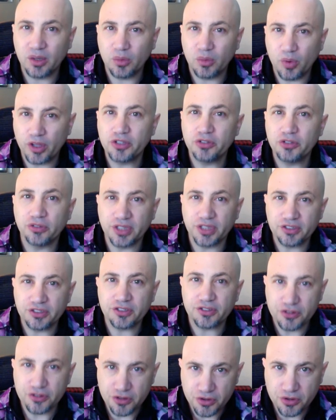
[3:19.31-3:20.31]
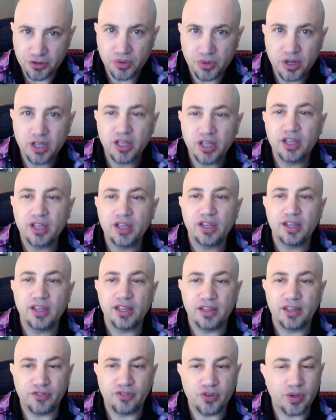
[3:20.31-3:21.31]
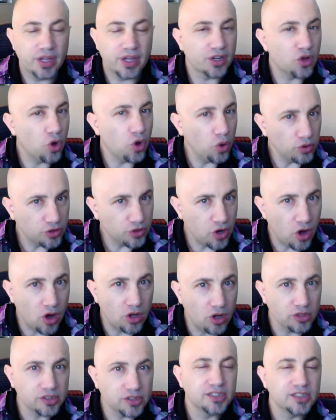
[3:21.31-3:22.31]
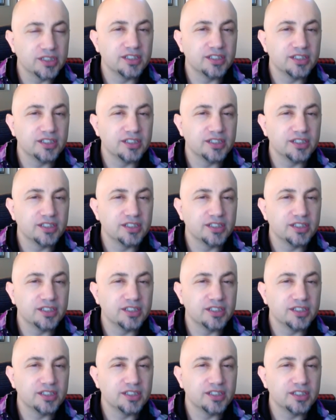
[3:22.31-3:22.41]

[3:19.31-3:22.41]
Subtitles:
what you'll need to do if you get cold called